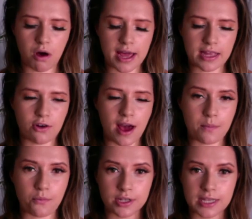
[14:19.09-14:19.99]
are in your
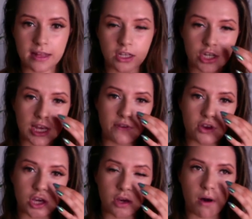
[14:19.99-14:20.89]
Empress energy,
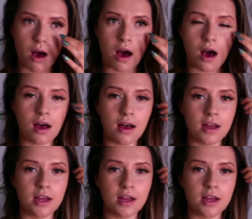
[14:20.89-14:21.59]
that you are